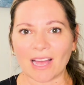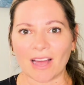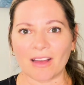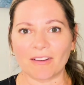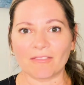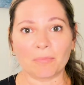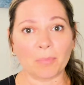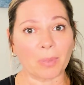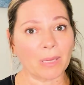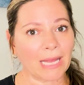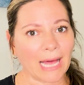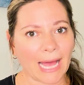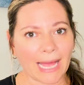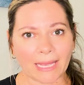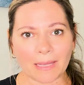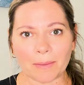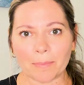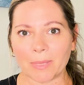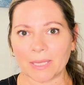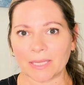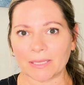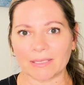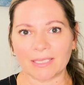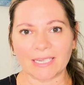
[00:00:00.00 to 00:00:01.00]
of
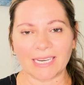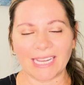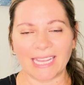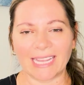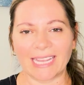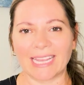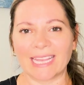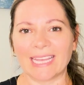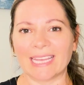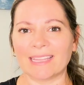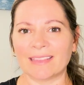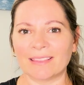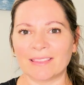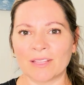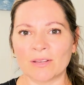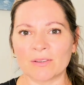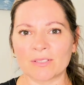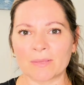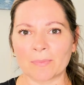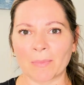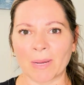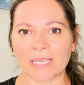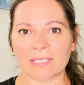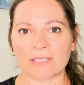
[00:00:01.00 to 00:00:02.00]
pliability in
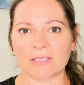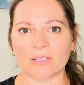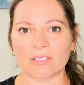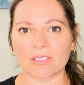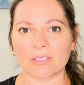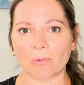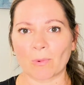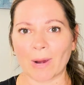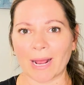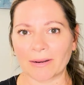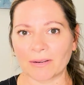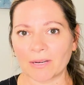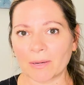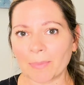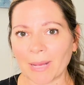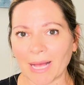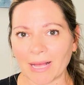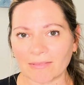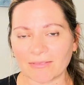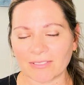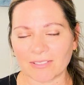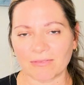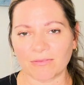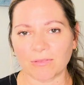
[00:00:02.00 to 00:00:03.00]
those muscles around your
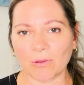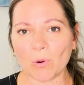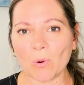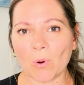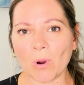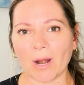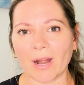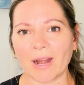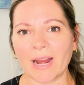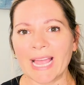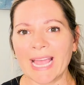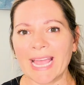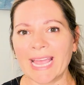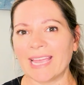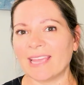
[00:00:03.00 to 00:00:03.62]
pelvic floor,